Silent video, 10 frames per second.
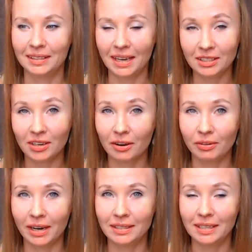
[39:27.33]
dates are
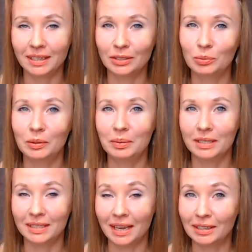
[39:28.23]
ready and will be
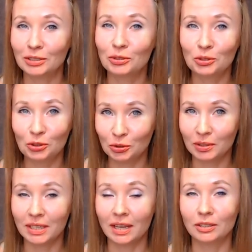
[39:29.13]
sent
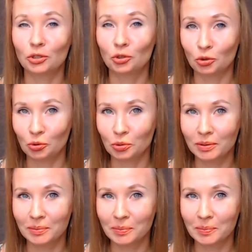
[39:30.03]
sent
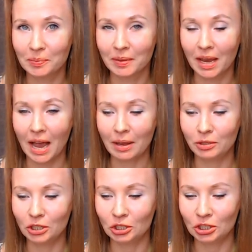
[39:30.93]
soon I'm
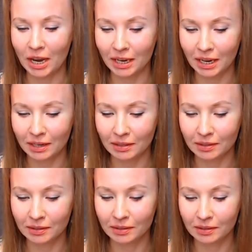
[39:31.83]
just checking
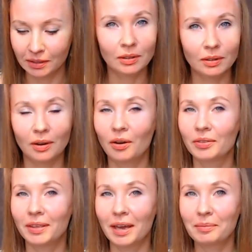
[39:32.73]

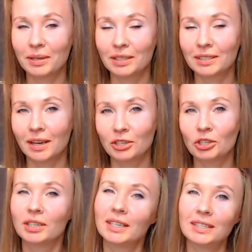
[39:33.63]
on them it's
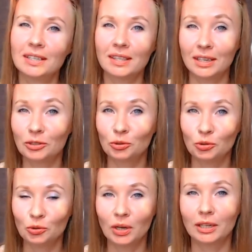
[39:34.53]
such an easy thing to
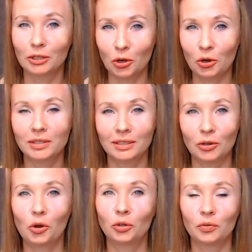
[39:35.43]
do get lost
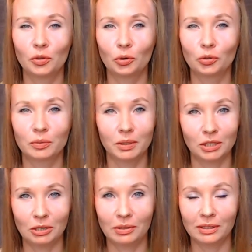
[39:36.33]
in all of those
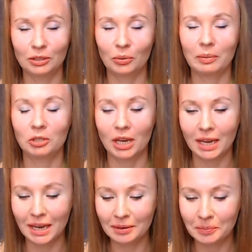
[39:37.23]
materials so I'm
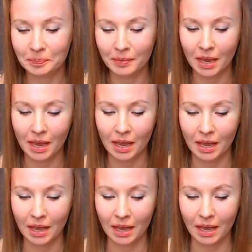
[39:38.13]
checking
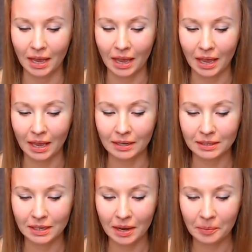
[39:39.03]

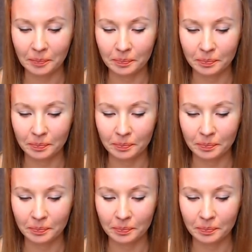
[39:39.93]
and yeah